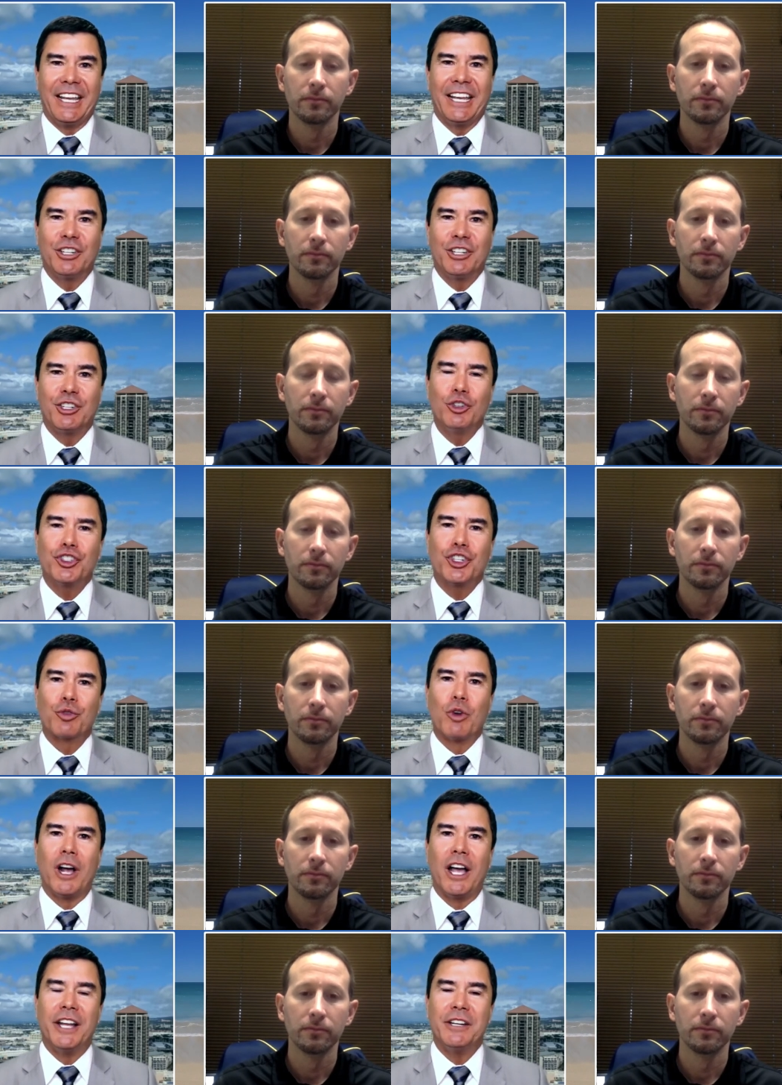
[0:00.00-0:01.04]
Speaker 1: and Coach
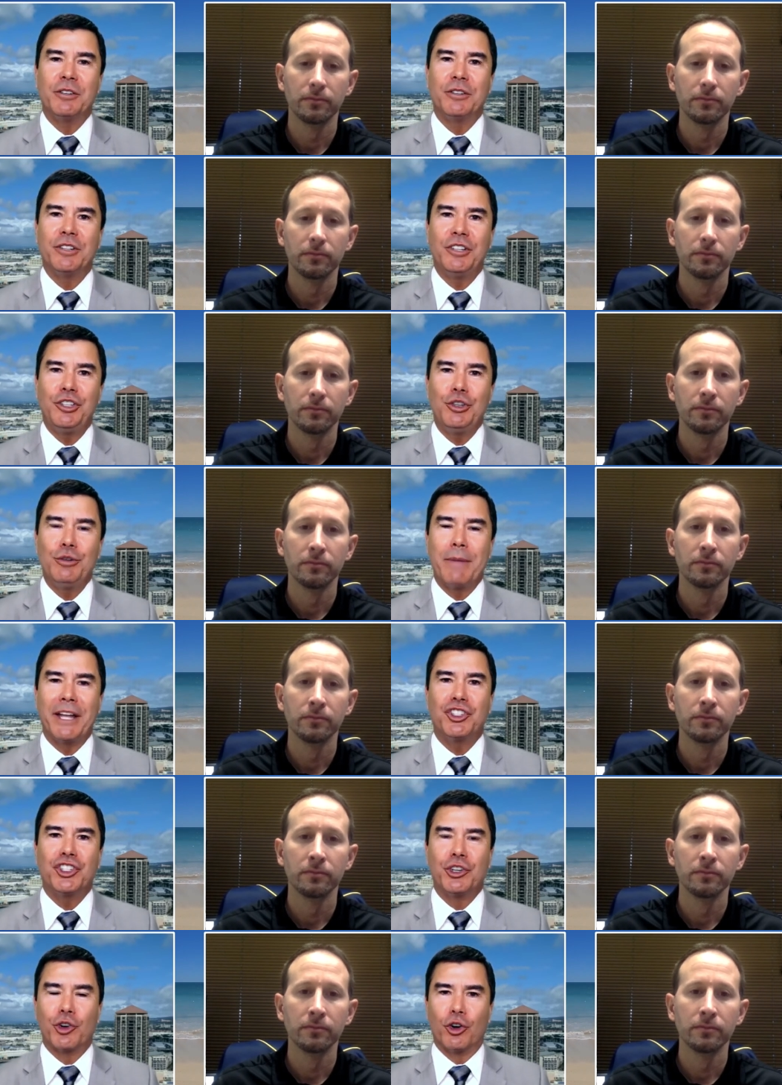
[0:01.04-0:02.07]
Eran, you
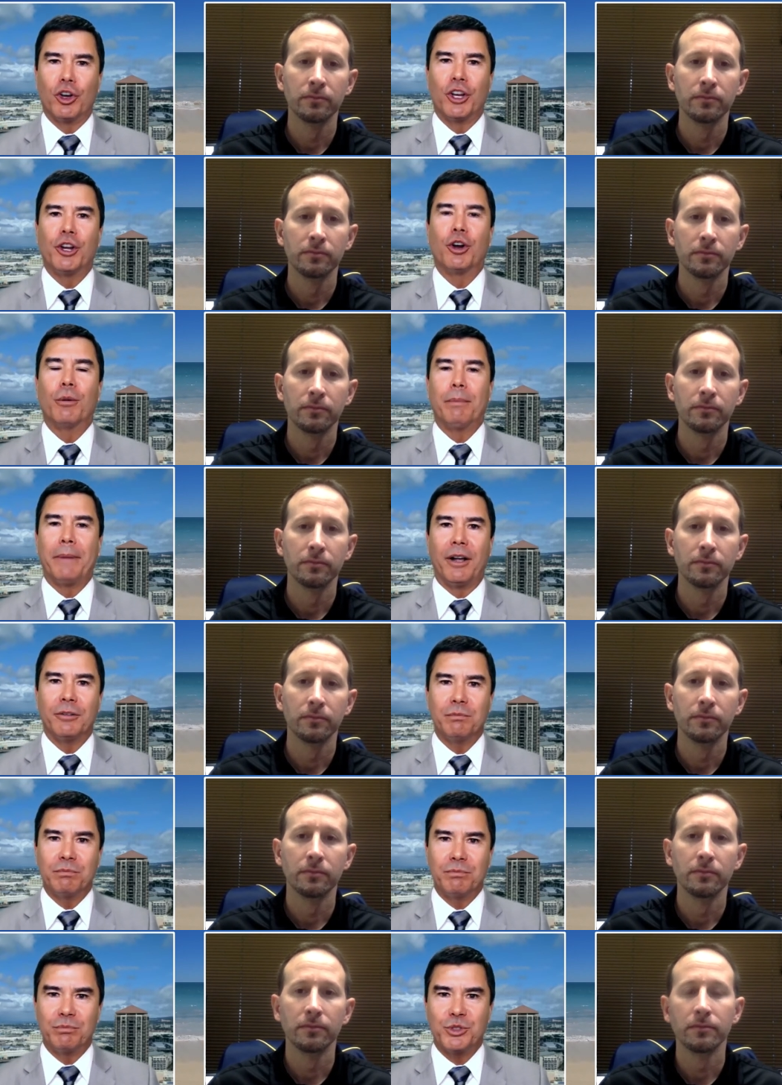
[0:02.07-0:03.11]
mentioned earlier about
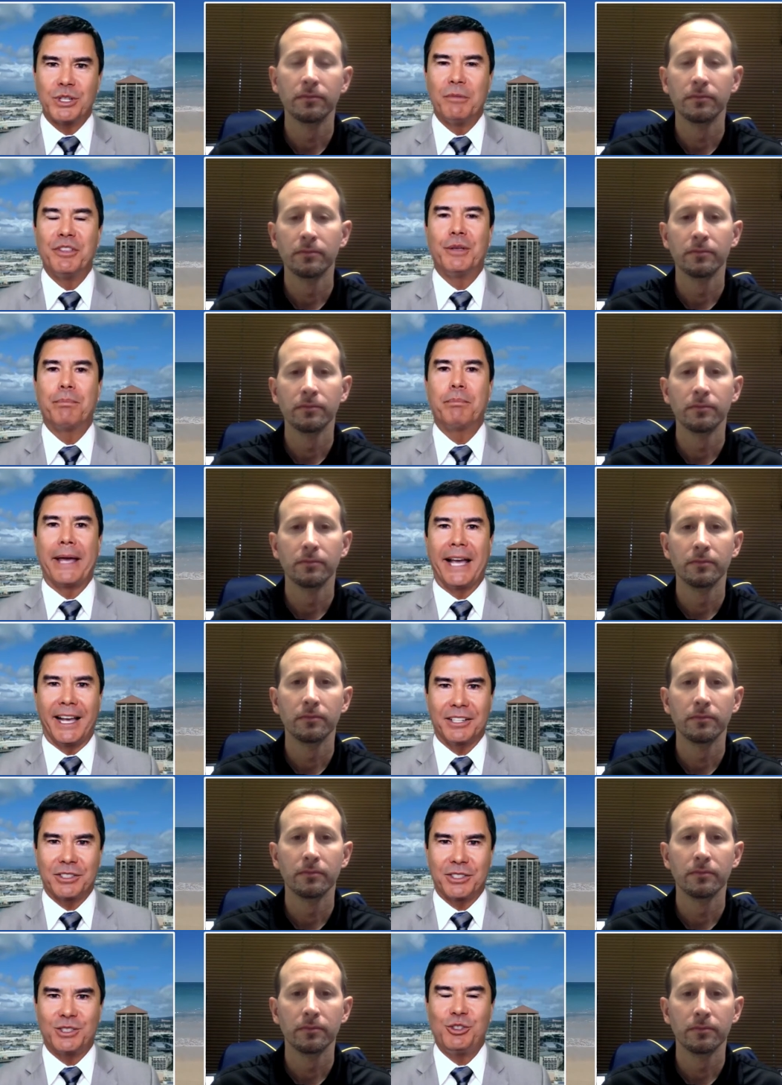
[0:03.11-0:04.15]
some of the
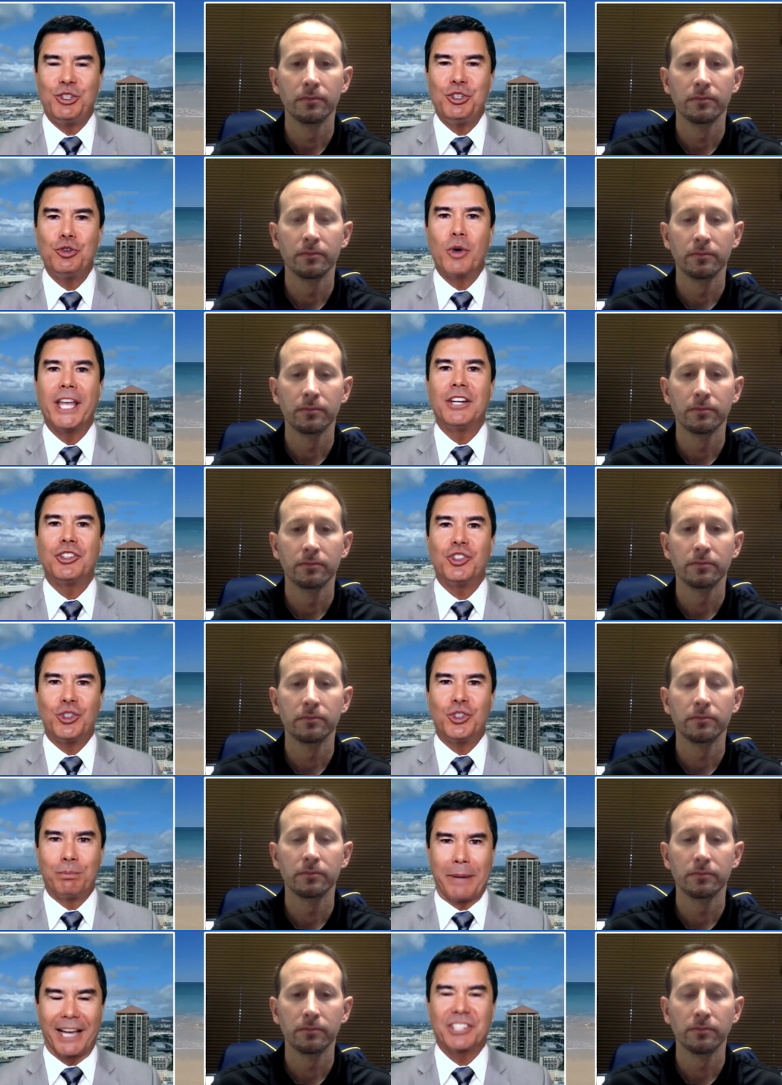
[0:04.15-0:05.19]
past U H
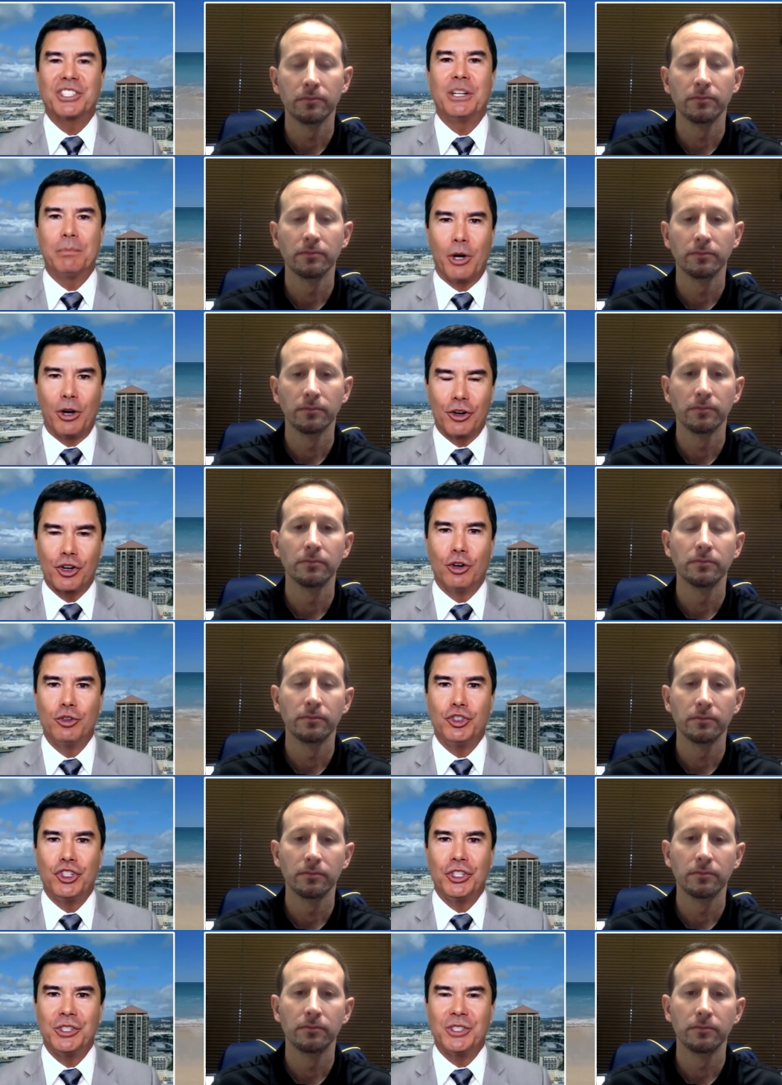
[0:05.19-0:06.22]
basketball
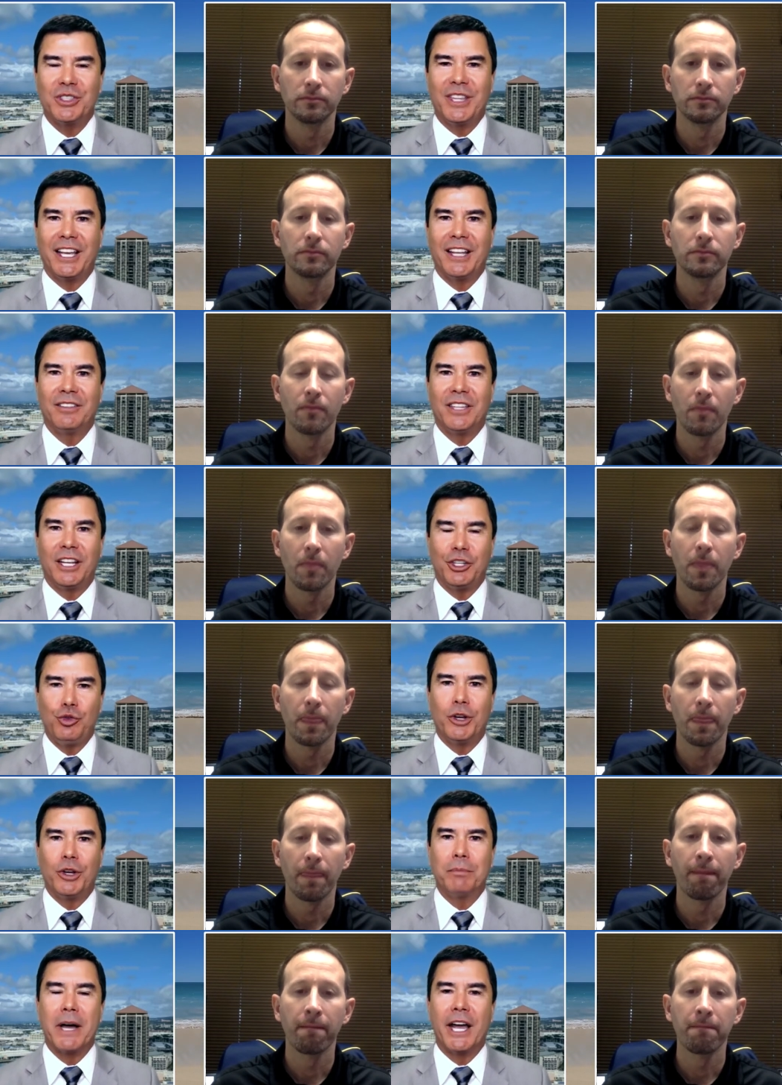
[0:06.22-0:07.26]
coaches that, that
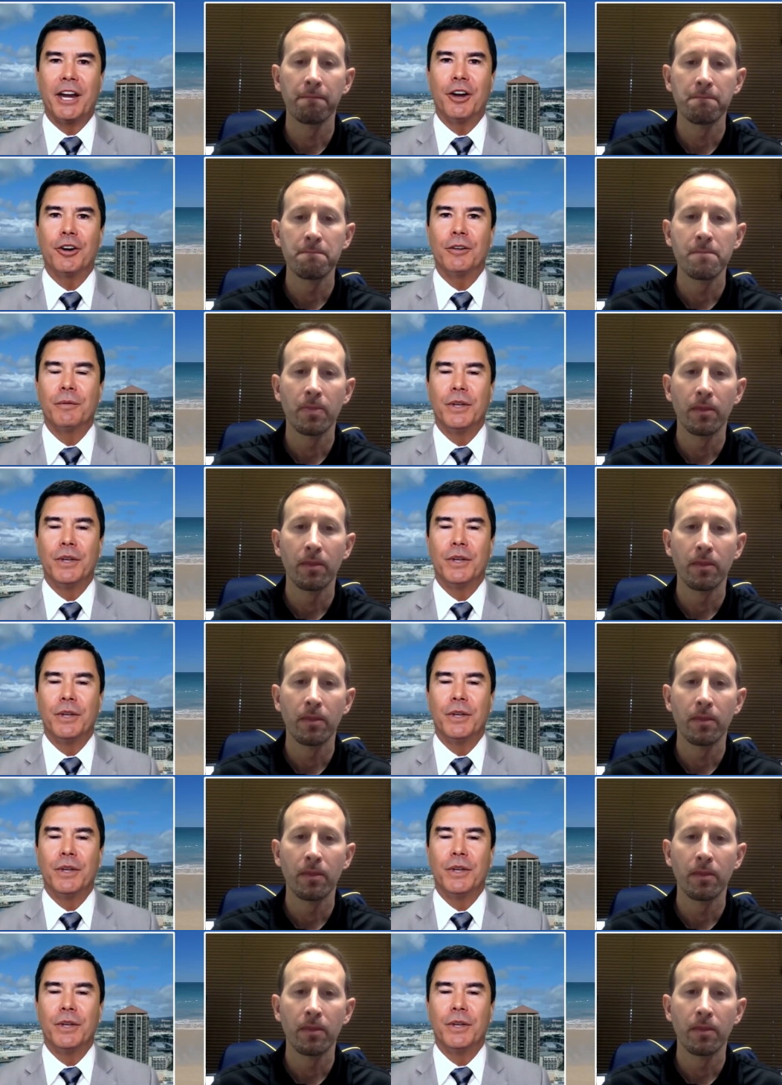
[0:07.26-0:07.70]
you admire.